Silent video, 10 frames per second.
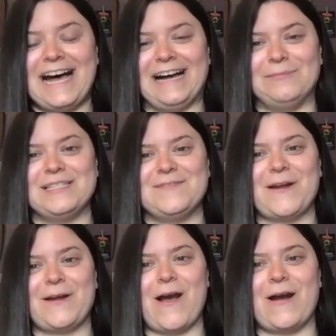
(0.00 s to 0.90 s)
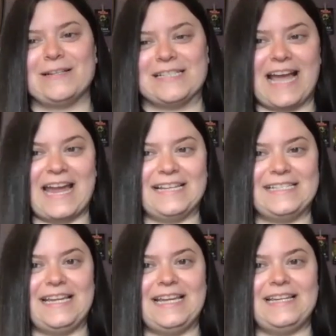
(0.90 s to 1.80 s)
It's very hard to kind of
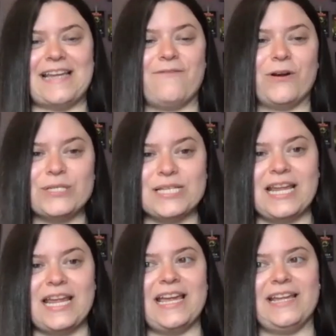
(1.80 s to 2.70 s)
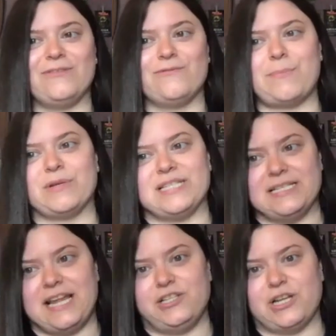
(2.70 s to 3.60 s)
see diversity and
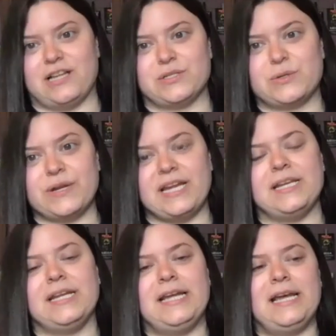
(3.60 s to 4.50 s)
representation on screen.